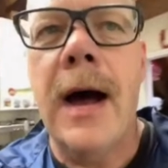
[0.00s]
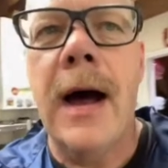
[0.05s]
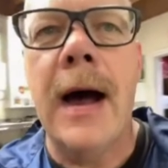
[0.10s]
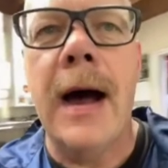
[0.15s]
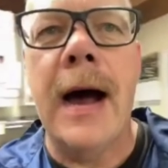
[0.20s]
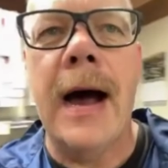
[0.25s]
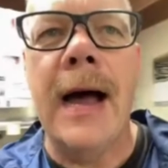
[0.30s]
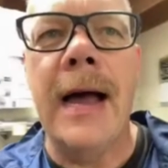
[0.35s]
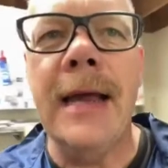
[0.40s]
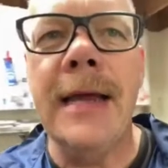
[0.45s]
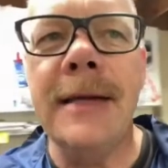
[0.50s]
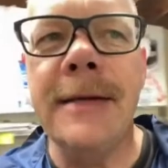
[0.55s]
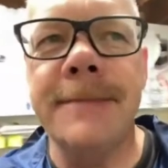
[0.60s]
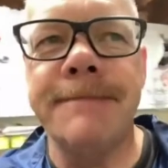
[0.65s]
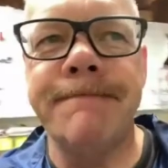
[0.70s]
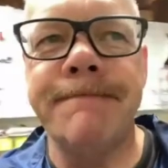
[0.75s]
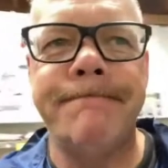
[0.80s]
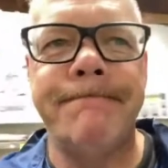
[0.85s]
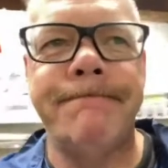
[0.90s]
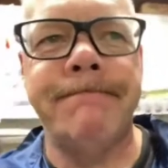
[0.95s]
I
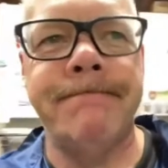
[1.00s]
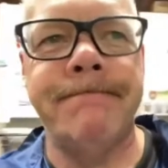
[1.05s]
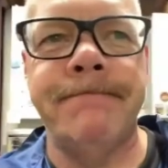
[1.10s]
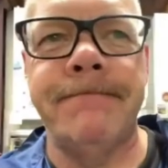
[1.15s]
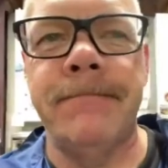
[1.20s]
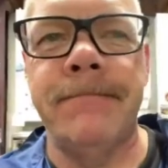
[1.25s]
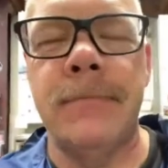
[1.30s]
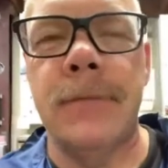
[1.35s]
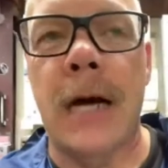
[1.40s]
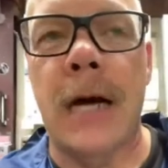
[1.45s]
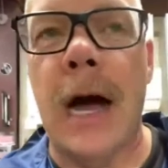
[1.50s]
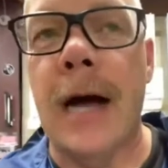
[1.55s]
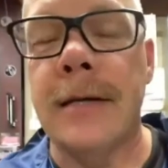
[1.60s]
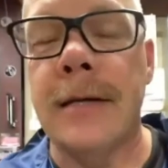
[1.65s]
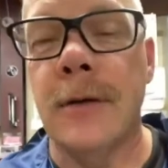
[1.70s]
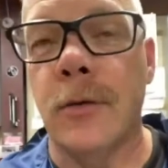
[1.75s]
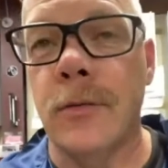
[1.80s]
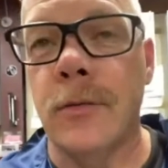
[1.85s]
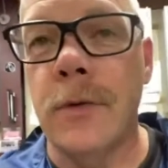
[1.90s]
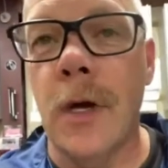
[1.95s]
don't
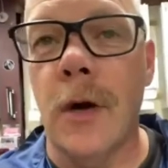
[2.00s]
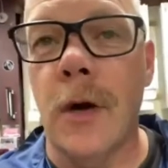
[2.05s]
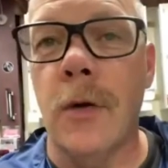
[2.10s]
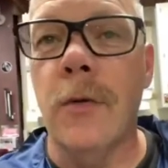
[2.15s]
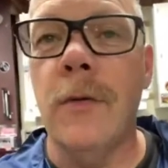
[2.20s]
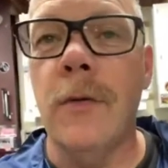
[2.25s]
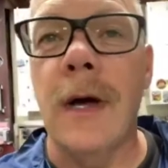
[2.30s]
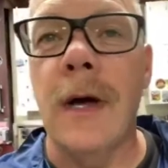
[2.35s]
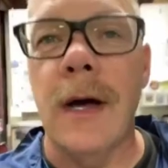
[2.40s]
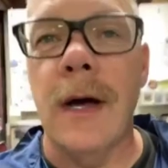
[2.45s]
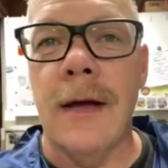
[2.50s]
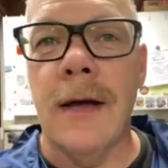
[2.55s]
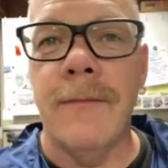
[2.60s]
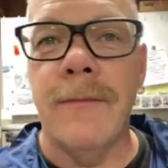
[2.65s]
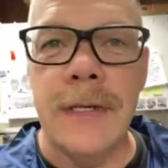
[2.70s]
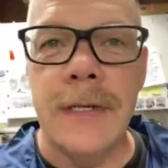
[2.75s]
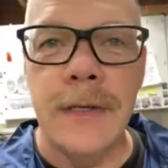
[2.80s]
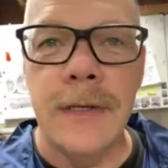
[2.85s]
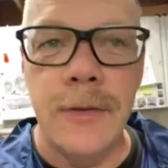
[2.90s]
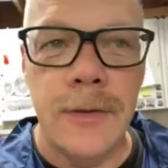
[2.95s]
know. I've
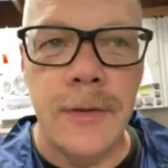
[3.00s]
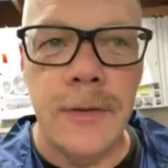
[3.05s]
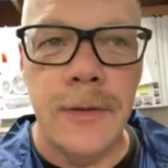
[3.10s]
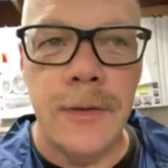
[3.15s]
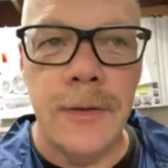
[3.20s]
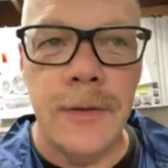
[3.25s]
been doing